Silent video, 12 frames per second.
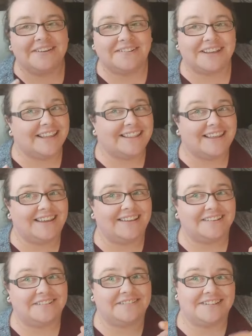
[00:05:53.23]
get
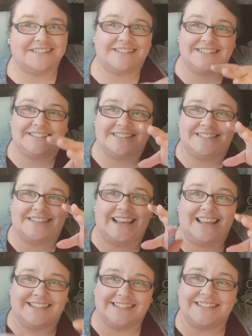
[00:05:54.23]
their questions
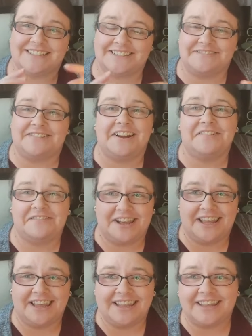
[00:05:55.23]
answered straight
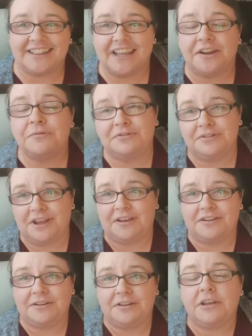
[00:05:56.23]
away. They will
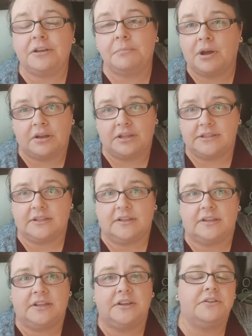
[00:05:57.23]
know.
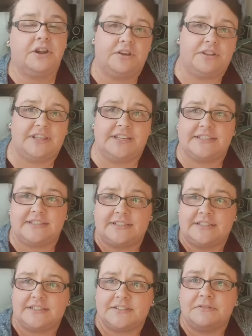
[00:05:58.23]
You know this.
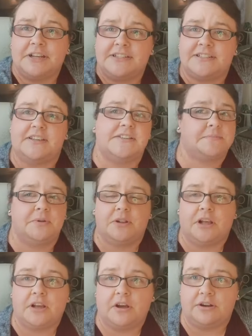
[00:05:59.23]
The screen's so
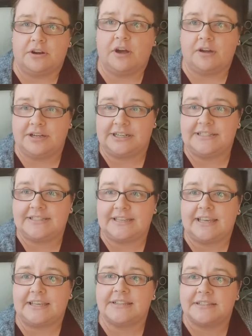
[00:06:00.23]
small, I can't hardly
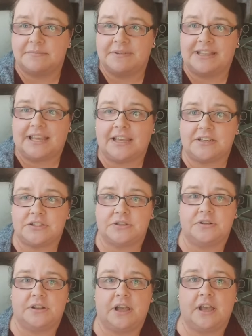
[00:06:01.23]
see some of the
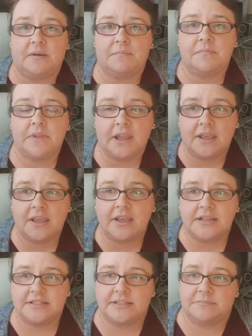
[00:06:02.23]
actual
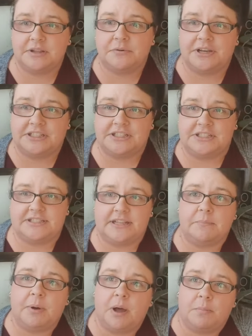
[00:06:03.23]
some of the questions
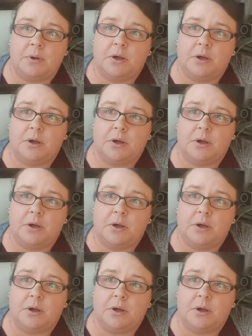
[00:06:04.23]
that pop